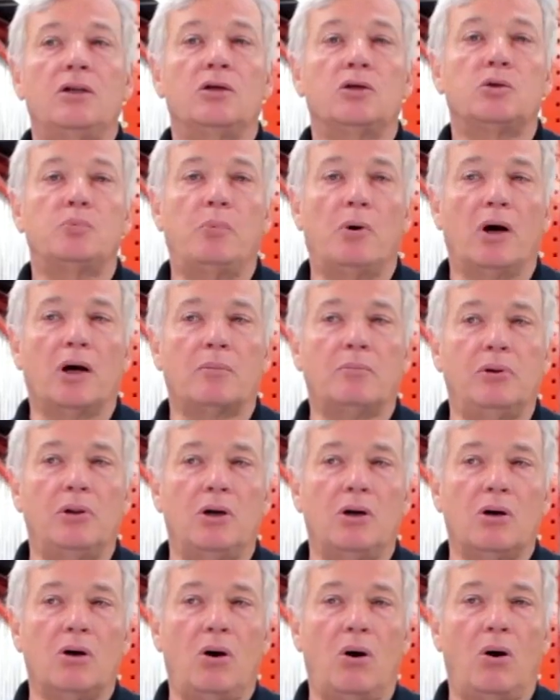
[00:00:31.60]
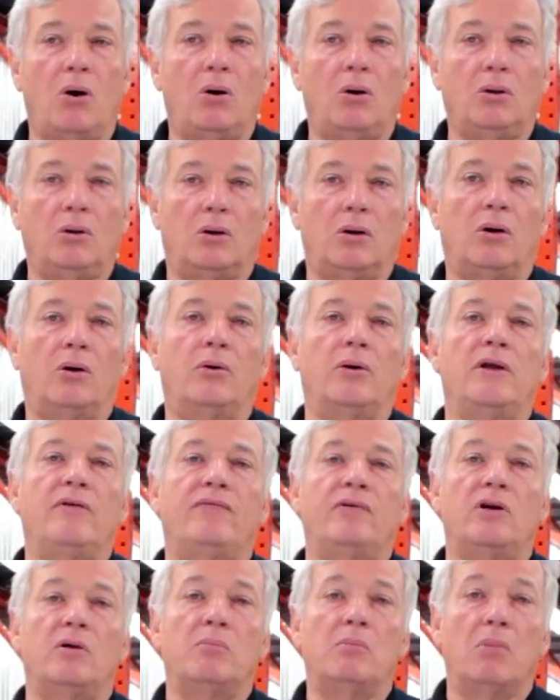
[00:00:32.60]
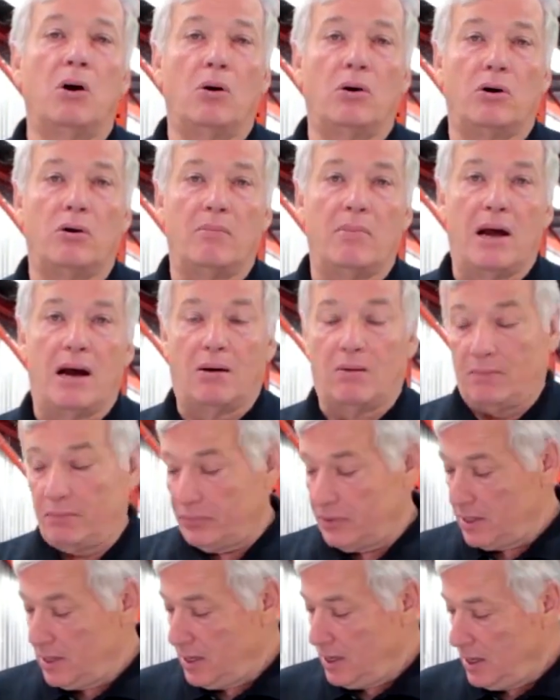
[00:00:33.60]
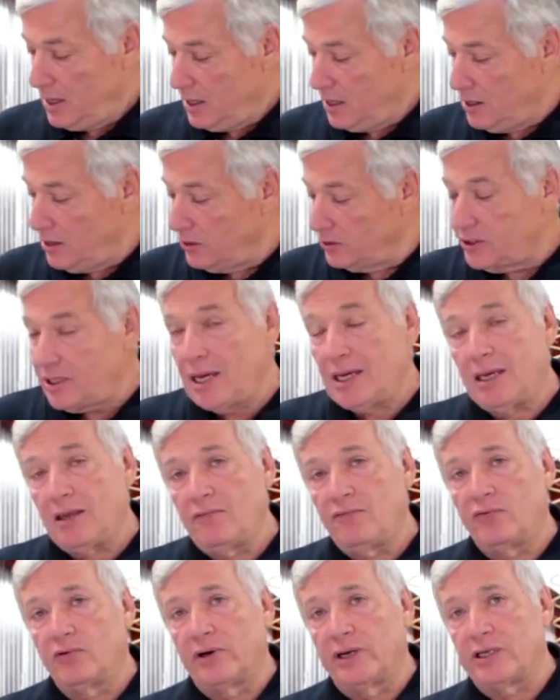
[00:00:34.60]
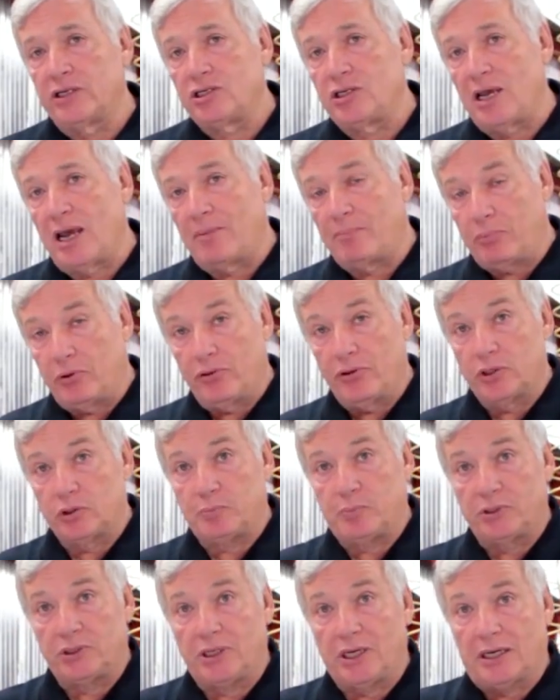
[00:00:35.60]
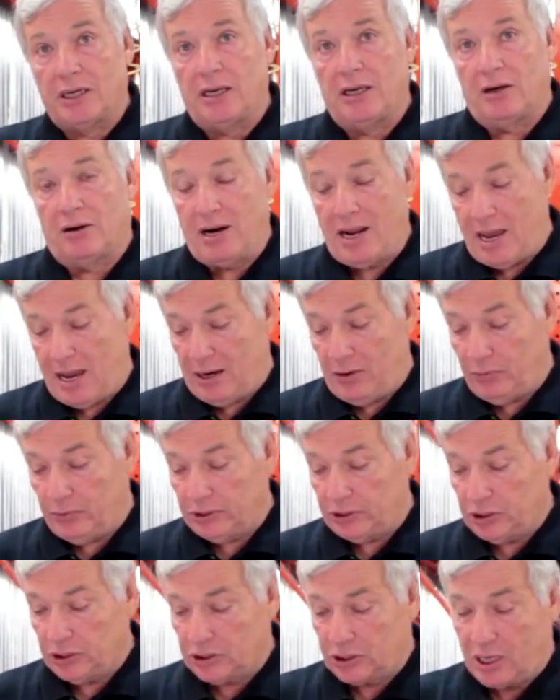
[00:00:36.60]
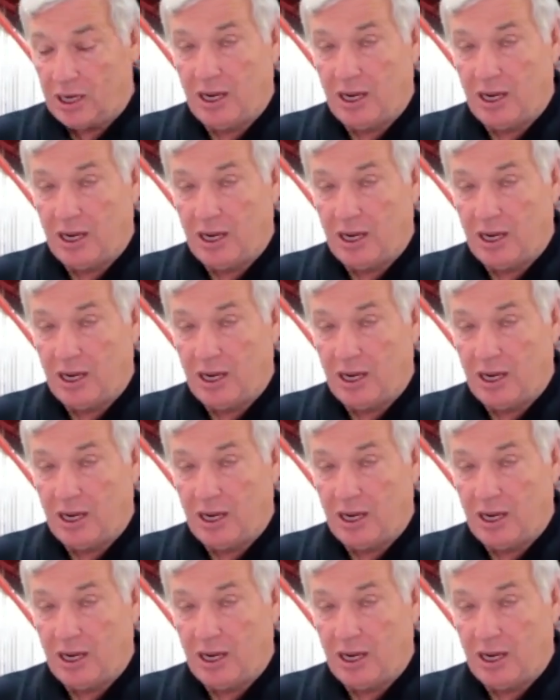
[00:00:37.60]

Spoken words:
the spark plug hole, or even a motor mount. You know, taking for example this particular head, which has